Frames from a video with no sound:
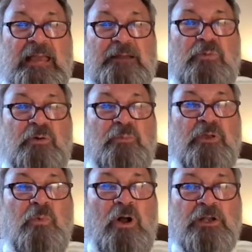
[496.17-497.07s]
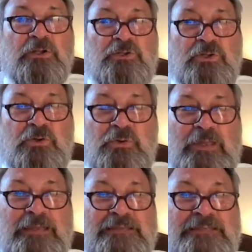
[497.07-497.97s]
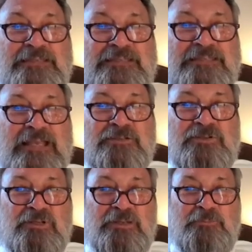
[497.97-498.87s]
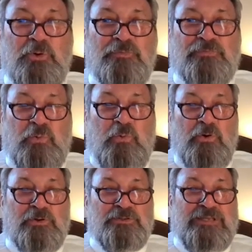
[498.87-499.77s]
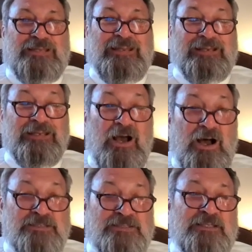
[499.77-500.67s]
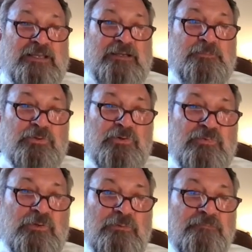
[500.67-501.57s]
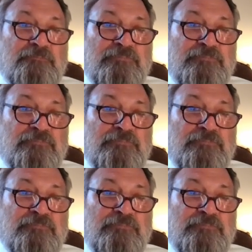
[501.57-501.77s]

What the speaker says: And what we want to do is essentially move towards an agnostic approval,